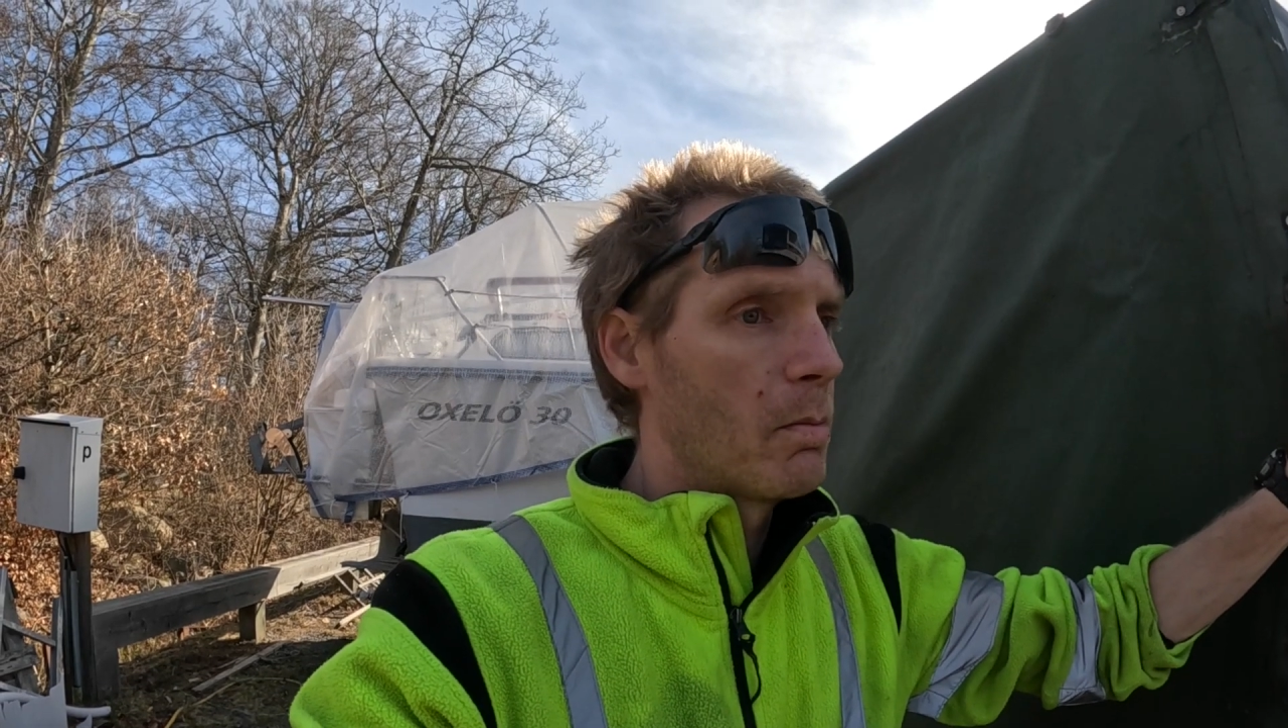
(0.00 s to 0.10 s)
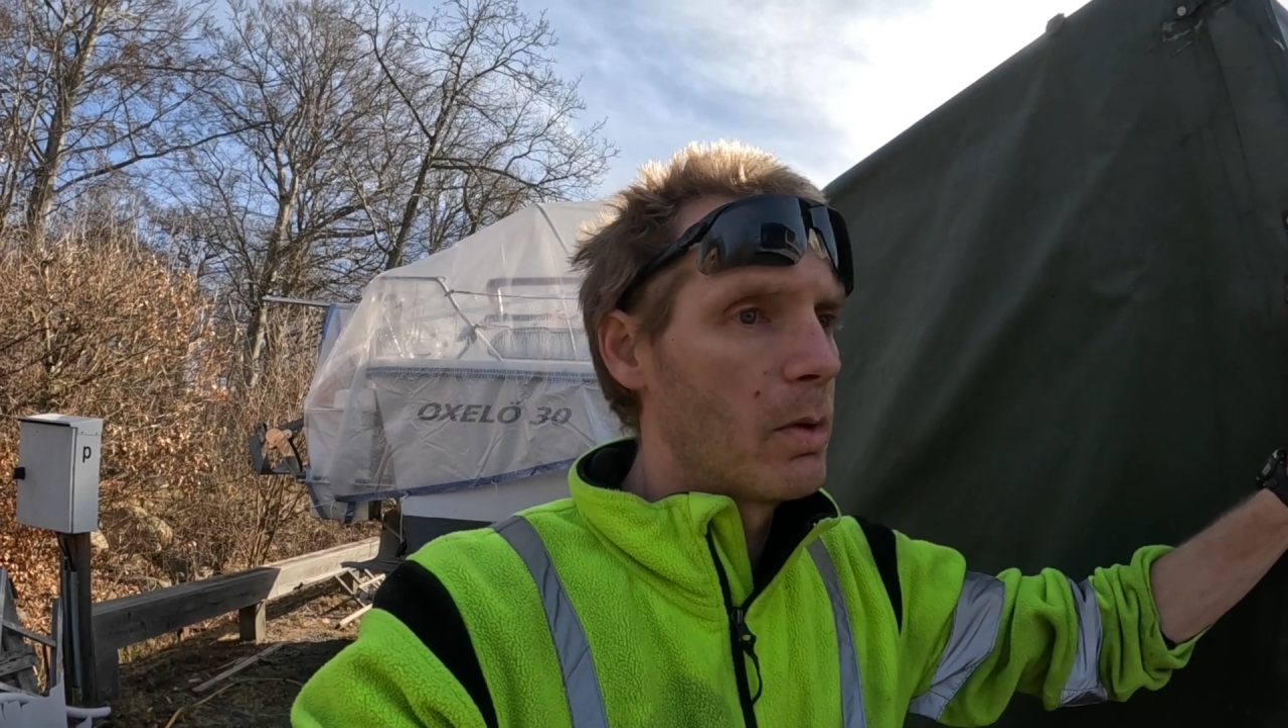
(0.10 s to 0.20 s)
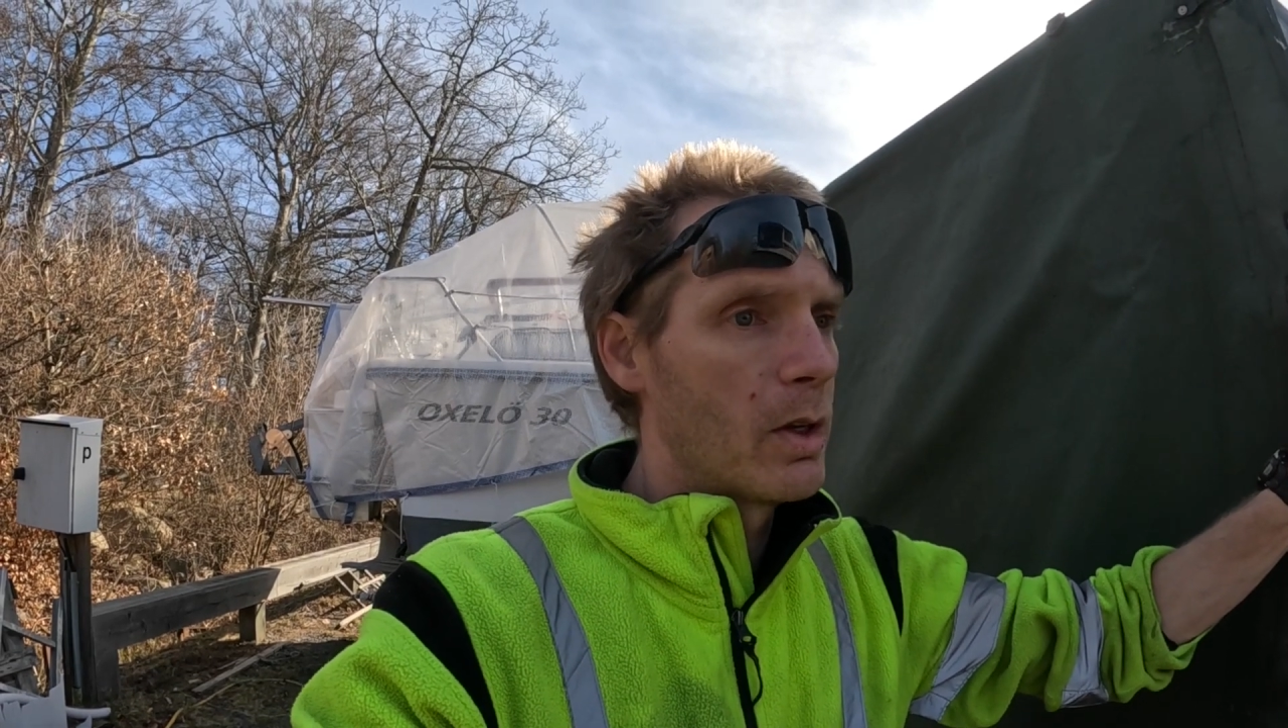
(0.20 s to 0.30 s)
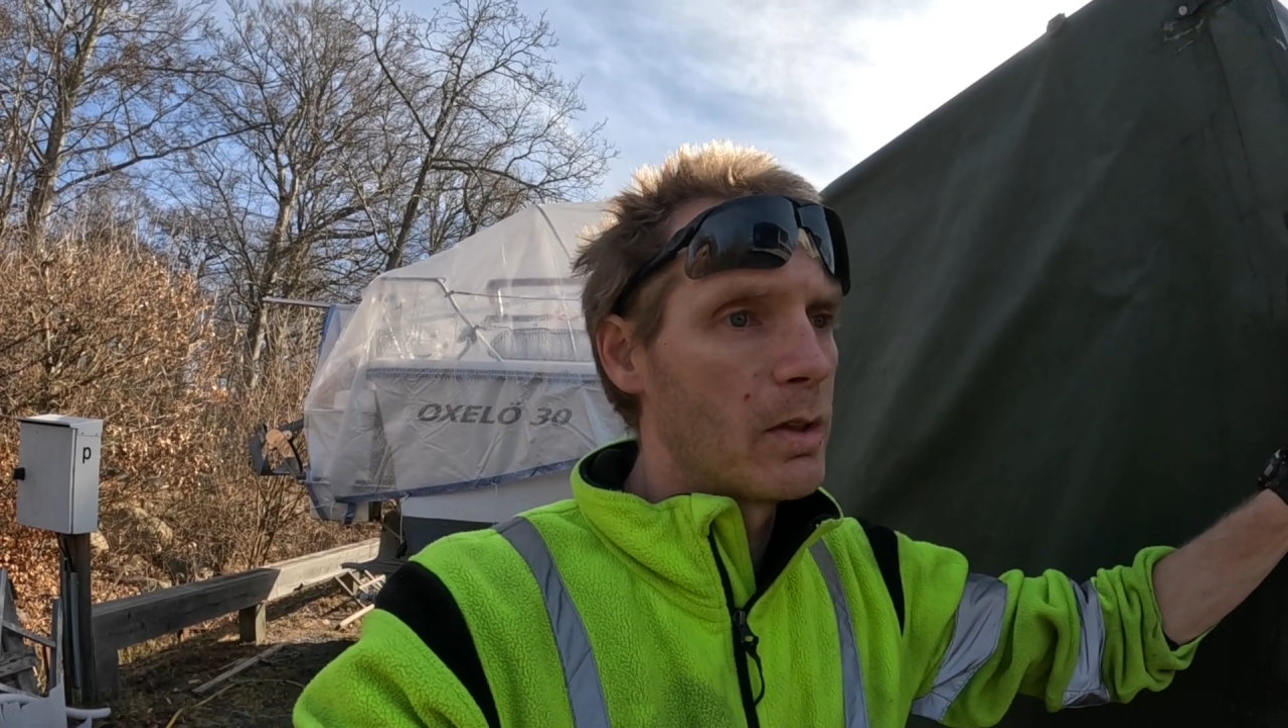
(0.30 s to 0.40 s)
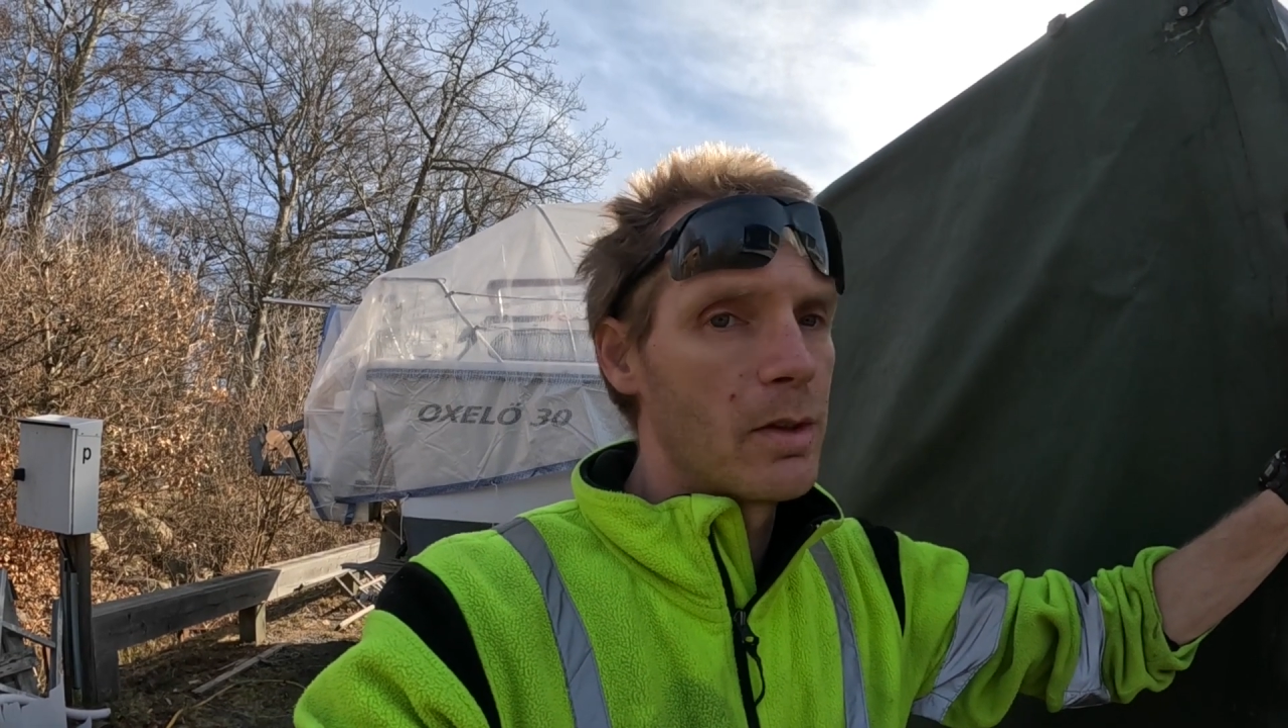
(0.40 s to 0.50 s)

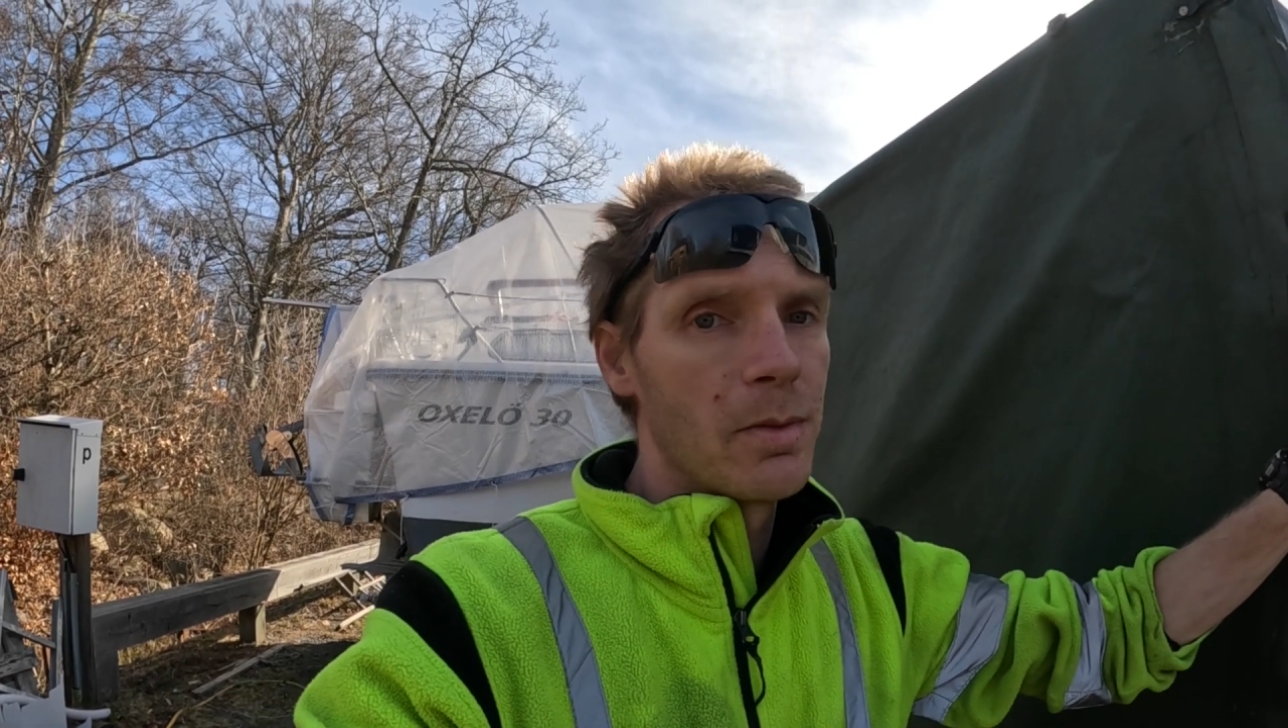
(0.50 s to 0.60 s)
but